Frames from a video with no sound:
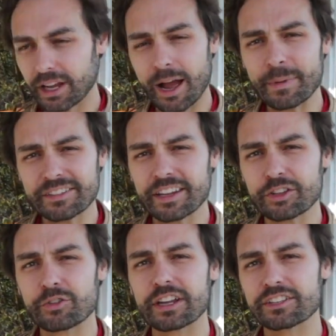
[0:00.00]
I'm not saying
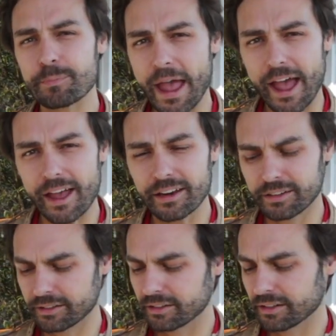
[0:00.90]
the drink is bad.
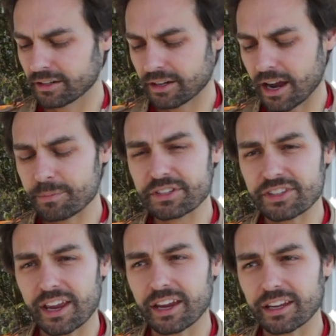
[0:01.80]
I'm
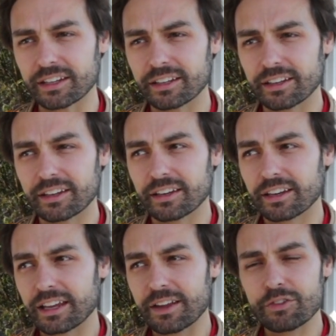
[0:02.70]
just saying
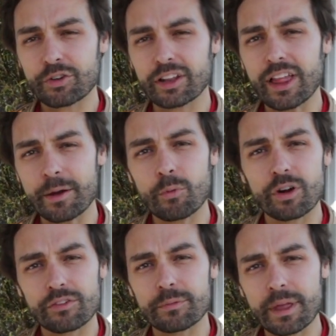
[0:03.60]
if you drink a lot
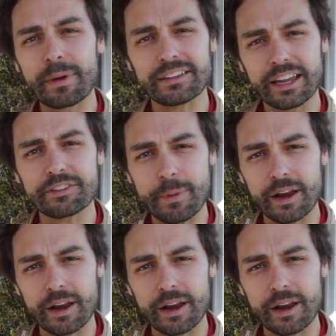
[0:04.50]
more of them, they might taste